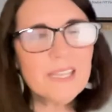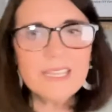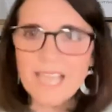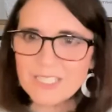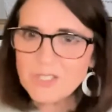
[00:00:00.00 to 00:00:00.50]

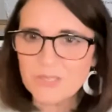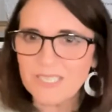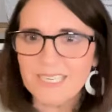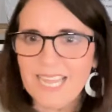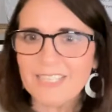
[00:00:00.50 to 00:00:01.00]
yes, you
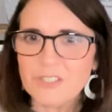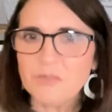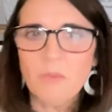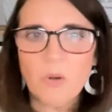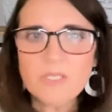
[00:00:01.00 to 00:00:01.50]
get an answer.
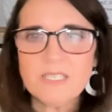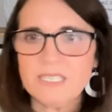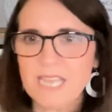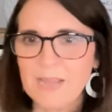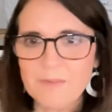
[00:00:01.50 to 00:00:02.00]
Most of the
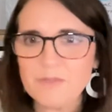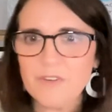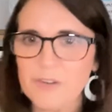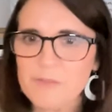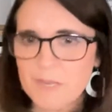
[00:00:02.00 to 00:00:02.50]
time it was
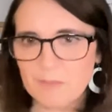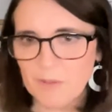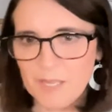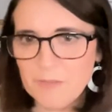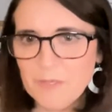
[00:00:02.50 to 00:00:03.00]
very minimal
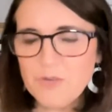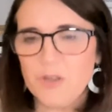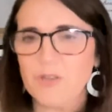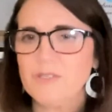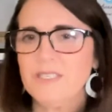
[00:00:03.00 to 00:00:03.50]

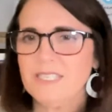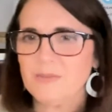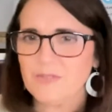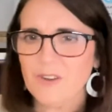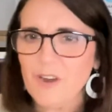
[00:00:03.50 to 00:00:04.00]
endometriosis, and it
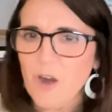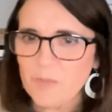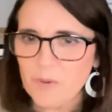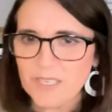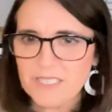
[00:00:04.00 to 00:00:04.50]
was very hard
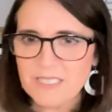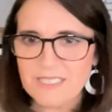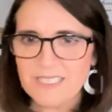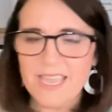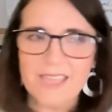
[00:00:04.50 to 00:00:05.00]
pressed to
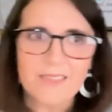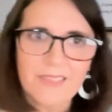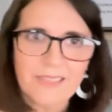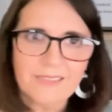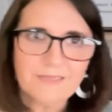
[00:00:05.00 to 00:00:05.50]
say
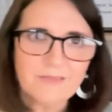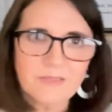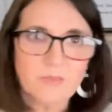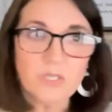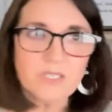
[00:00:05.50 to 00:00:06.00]
that
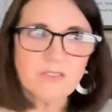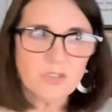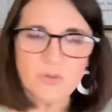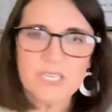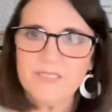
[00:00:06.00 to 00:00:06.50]
was
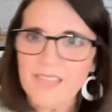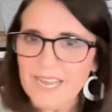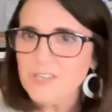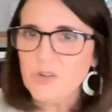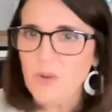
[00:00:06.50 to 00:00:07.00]
treating that
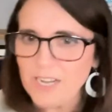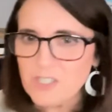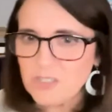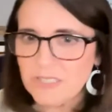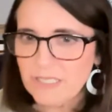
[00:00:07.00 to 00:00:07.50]
endo
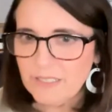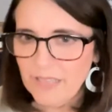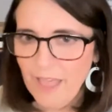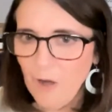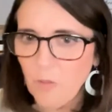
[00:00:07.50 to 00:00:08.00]
actually
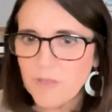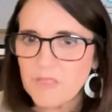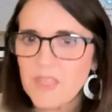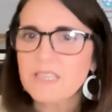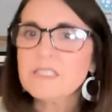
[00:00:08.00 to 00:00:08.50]
helping
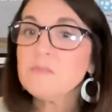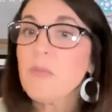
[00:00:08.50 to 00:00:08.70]
things.